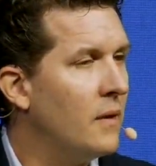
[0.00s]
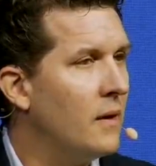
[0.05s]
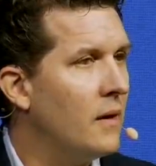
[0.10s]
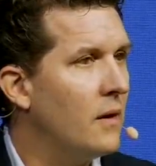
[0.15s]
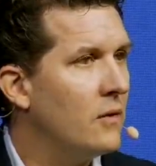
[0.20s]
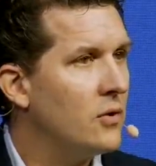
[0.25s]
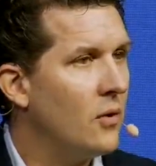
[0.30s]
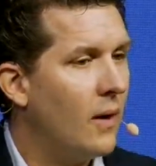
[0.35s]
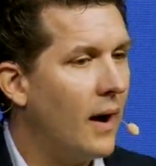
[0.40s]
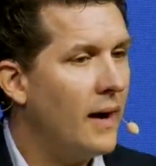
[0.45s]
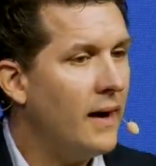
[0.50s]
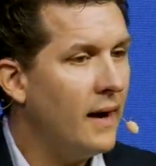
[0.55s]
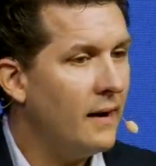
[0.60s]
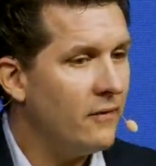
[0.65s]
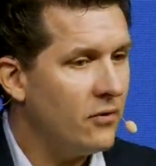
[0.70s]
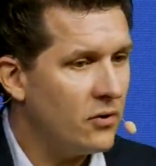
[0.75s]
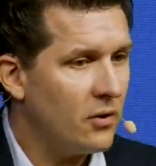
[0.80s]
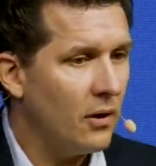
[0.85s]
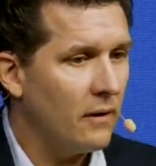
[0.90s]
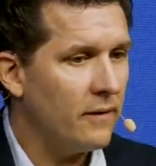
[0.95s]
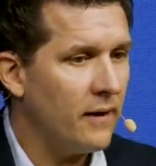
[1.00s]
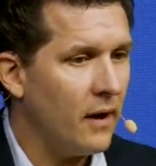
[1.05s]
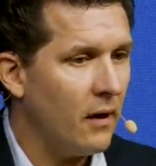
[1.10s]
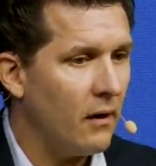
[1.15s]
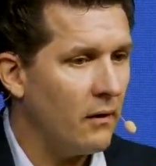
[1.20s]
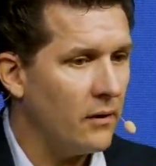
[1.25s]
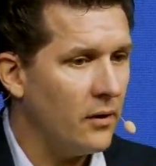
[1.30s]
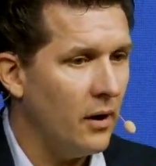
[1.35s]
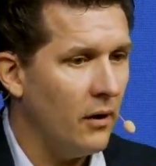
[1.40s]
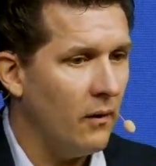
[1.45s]
So I kind of start there,
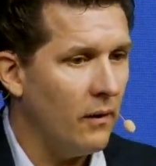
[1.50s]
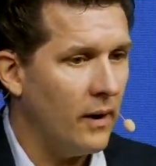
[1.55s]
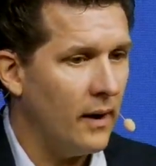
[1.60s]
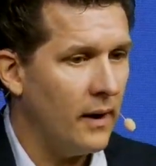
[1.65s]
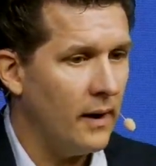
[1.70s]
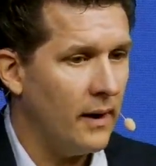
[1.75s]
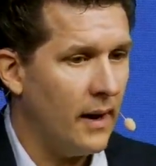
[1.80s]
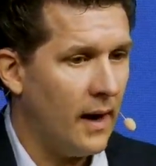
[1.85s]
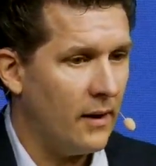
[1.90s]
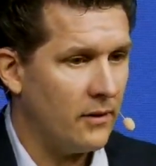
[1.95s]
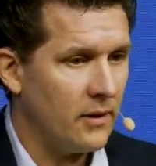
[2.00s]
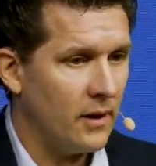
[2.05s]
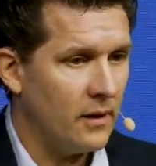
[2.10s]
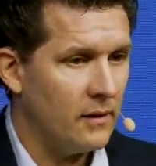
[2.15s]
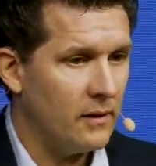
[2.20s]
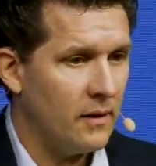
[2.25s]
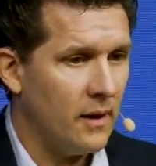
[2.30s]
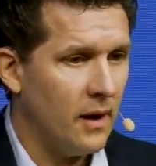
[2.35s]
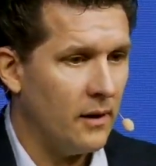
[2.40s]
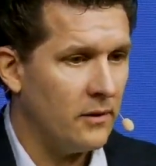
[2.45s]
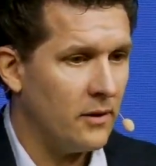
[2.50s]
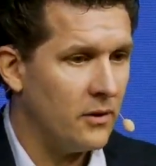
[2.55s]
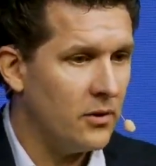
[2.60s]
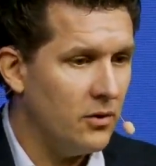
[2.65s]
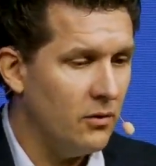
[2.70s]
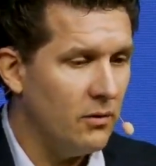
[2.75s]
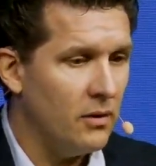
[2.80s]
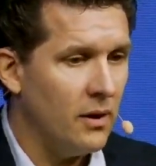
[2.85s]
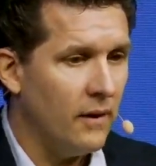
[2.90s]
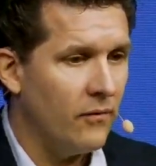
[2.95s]
you know, and as a
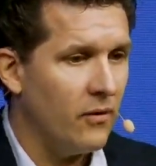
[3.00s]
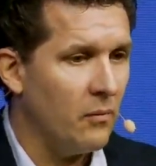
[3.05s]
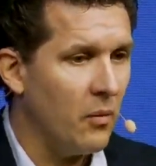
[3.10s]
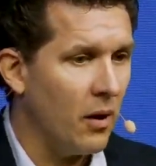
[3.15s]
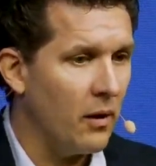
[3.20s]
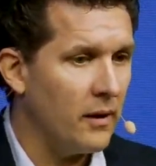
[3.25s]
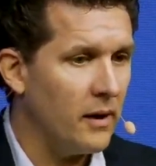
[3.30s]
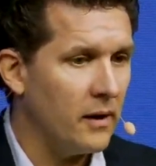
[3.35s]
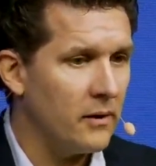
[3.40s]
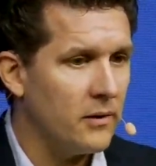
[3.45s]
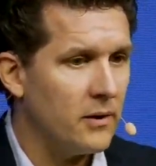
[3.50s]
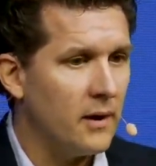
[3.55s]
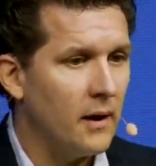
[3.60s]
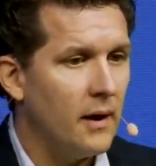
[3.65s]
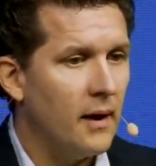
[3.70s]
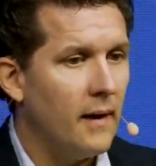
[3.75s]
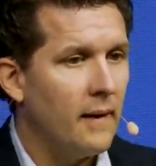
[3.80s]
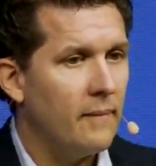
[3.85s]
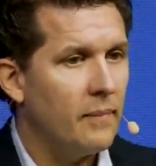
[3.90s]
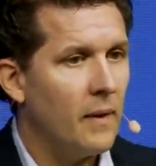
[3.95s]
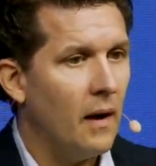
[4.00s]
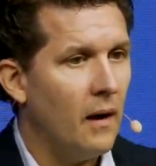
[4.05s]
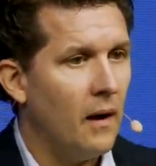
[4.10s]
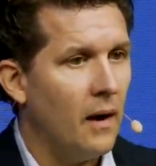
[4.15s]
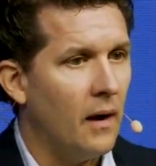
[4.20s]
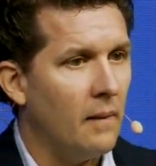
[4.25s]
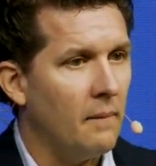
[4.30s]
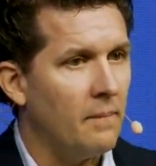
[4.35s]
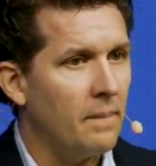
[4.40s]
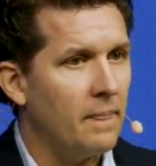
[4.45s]
student of the markets
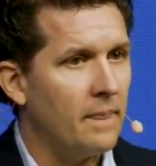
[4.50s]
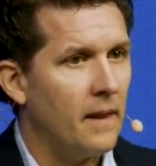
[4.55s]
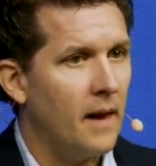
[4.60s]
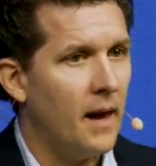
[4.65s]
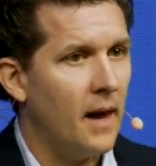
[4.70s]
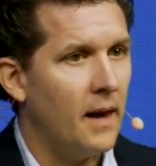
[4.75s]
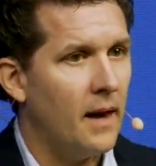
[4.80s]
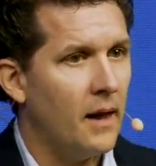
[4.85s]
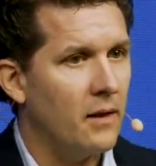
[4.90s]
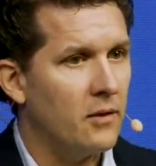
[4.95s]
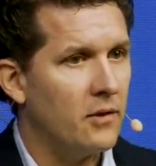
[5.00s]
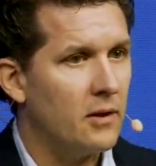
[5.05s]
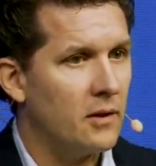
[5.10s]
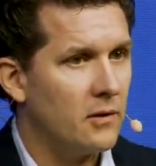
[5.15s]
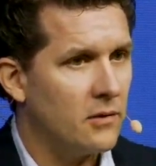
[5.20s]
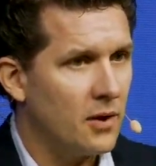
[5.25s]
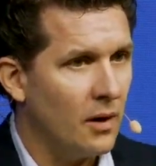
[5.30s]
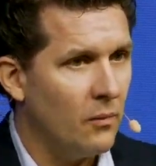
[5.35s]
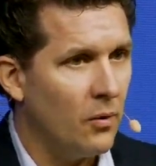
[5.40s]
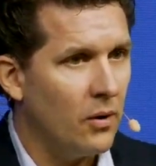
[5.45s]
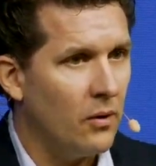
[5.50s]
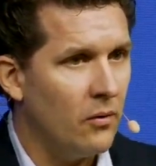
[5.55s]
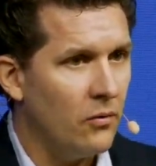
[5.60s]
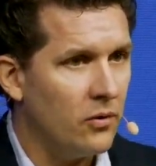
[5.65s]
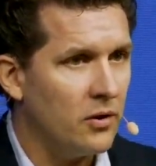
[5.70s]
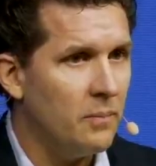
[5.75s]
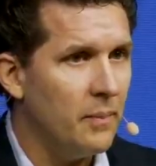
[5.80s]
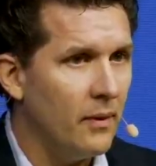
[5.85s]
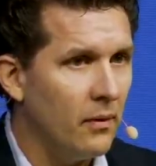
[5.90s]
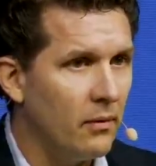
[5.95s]
and as someone who's
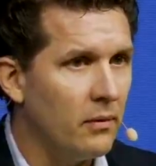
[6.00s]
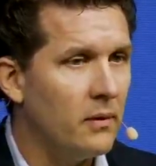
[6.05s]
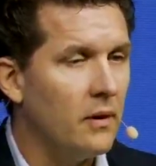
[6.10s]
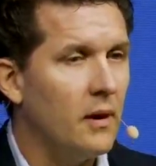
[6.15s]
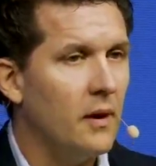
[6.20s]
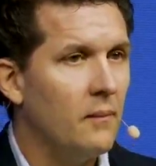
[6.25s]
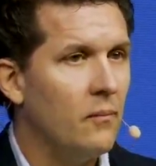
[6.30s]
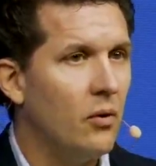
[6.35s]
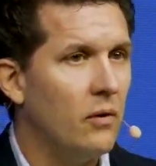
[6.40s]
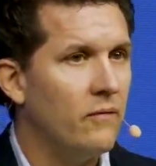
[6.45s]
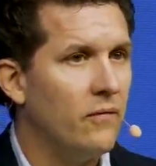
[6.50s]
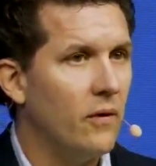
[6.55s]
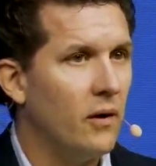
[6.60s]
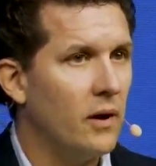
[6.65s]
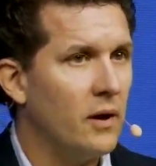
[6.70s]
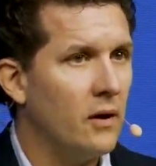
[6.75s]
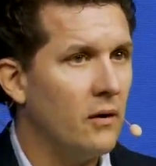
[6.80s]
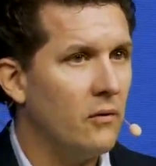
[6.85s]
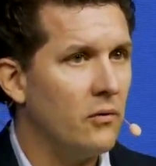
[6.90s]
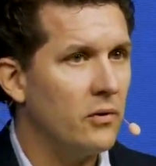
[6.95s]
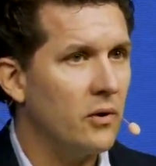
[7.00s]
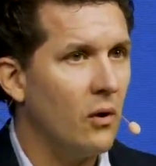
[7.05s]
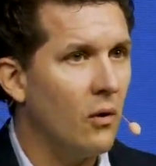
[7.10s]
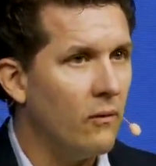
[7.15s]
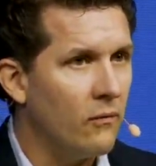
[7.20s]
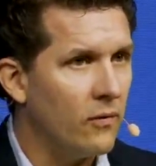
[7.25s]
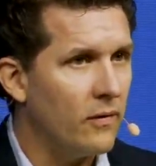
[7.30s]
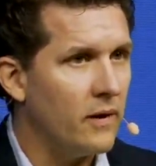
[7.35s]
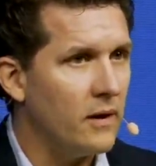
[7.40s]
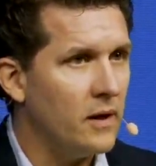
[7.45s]
built portfolios
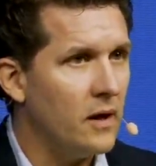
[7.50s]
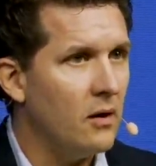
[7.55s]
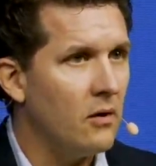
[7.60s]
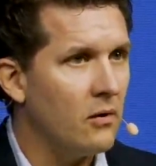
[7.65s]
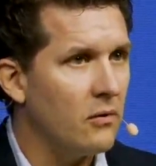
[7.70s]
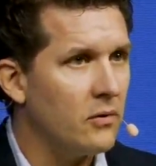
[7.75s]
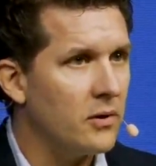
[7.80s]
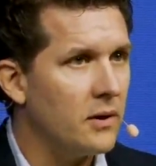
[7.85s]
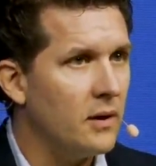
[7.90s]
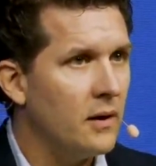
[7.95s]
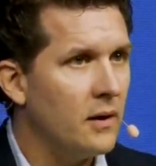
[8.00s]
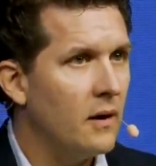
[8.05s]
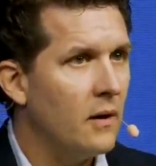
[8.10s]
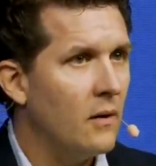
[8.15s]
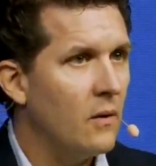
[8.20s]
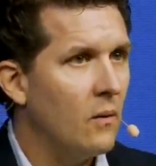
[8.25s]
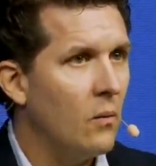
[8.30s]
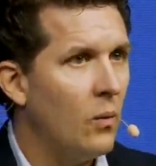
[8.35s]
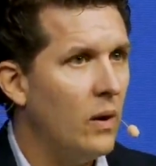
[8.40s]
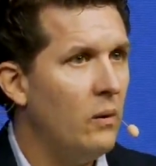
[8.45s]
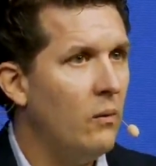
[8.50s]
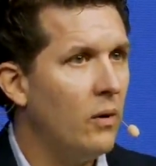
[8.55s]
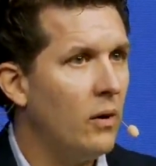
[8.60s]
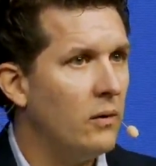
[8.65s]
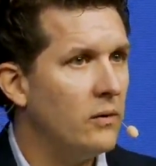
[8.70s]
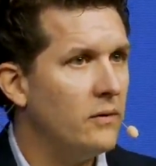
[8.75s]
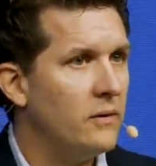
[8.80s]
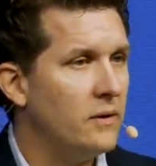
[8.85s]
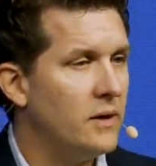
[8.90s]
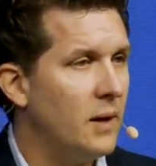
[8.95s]
over the years, we would
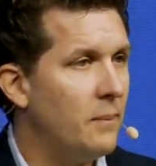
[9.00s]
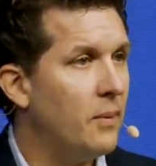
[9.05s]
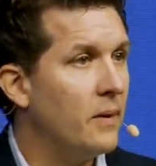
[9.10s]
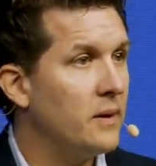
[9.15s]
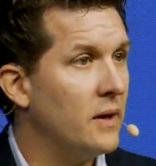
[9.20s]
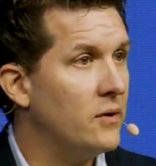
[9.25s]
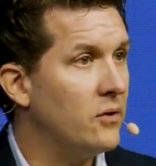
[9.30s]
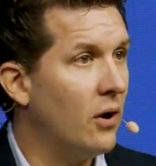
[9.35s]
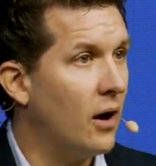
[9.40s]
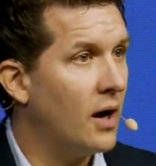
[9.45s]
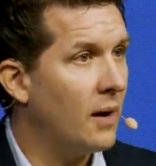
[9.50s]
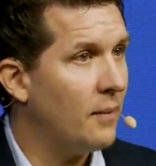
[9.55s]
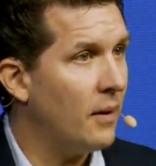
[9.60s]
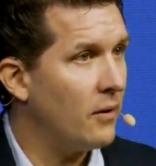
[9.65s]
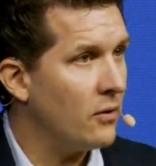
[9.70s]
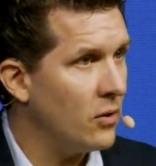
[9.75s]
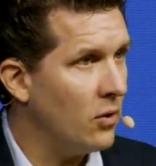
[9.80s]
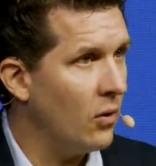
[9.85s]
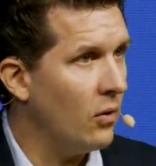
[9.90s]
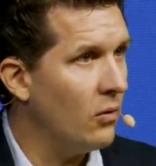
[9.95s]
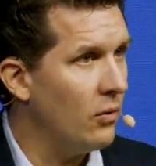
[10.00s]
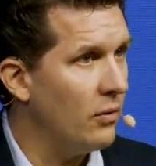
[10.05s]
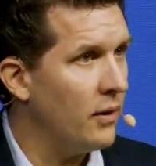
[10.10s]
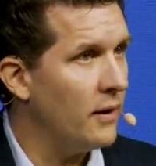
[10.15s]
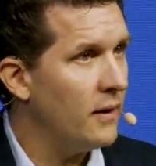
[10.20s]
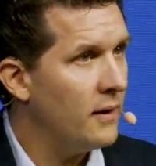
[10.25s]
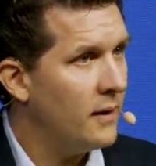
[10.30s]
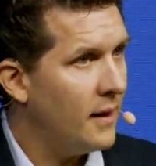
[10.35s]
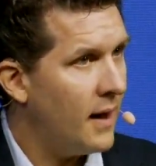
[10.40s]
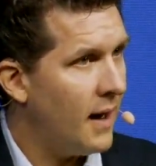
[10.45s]
typically talk about gold
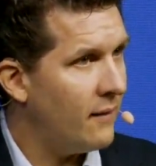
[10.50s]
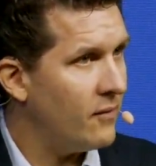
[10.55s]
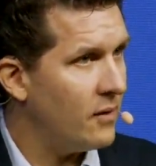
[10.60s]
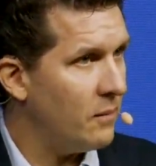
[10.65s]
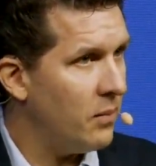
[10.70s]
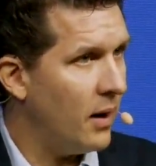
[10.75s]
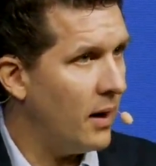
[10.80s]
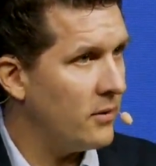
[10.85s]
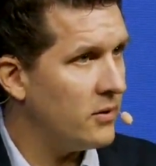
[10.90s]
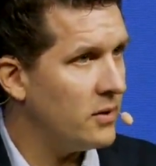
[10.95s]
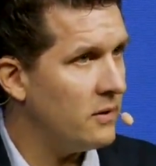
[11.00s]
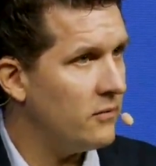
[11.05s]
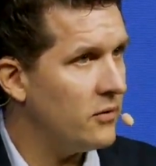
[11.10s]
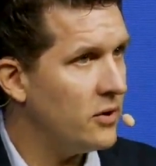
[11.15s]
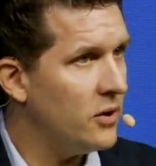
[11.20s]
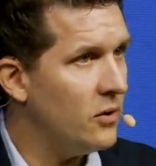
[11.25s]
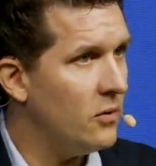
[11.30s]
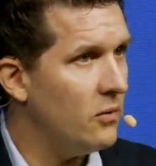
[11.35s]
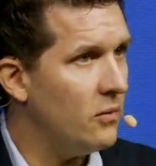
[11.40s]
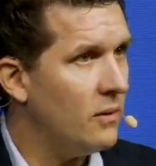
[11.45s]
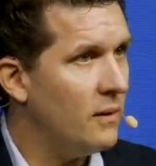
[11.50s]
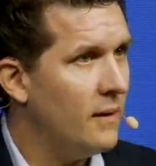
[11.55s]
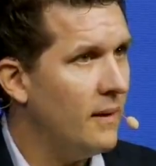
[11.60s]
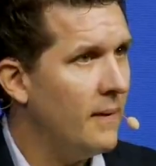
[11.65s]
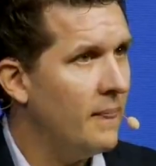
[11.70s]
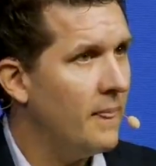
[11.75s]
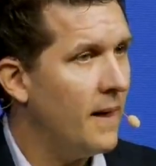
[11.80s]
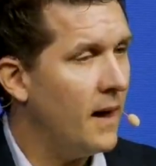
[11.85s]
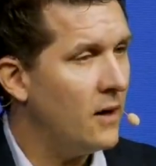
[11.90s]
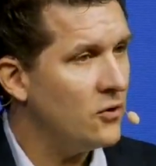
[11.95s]
having positive skew
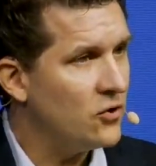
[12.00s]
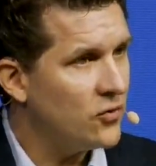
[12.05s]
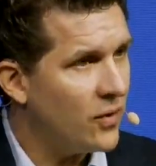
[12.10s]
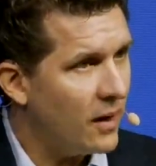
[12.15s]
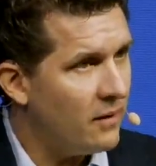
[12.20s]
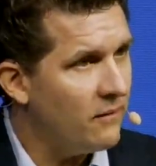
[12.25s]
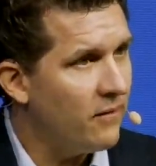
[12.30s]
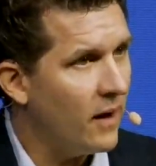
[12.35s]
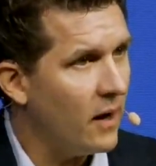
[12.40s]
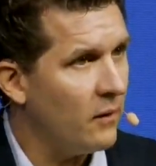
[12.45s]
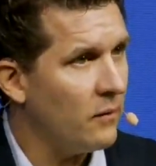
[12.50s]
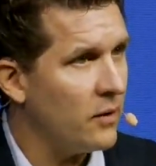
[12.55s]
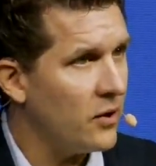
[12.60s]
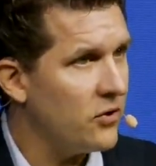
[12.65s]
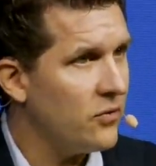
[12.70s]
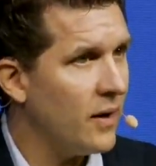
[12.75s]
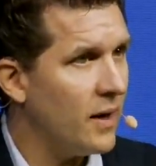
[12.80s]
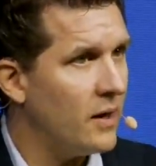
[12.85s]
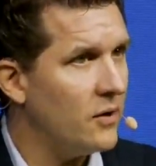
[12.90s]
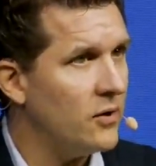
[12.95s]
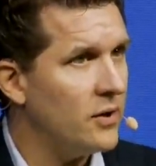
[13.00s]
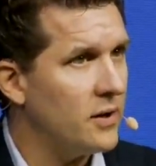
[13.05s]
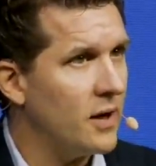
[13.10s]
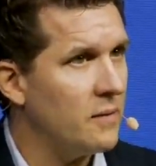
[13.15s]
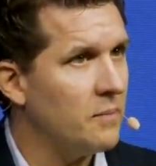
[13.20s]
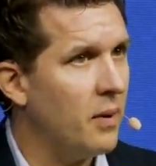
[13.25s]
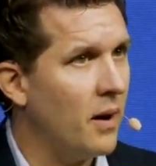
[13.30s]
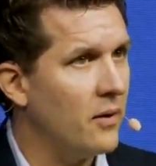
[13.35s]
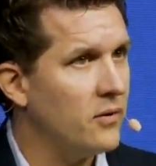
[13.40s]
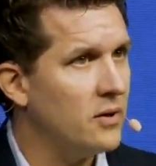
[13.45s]
and trend following strategies as
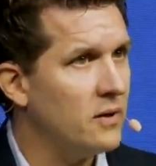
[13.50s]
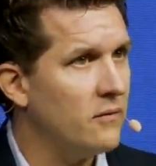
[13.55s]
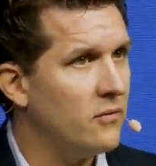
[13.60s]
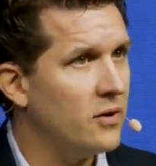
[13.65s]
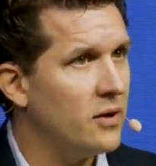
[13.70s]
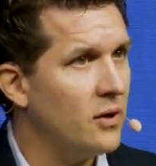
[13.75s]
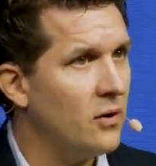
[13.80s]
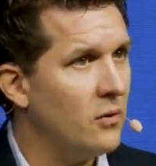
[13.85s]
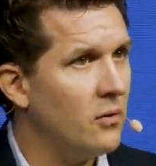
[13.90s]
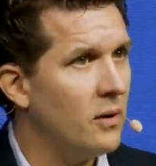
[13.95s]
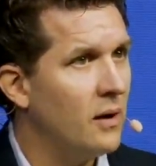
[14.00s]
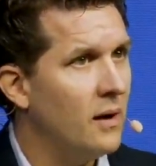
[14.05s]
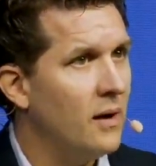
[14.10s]
positive skew.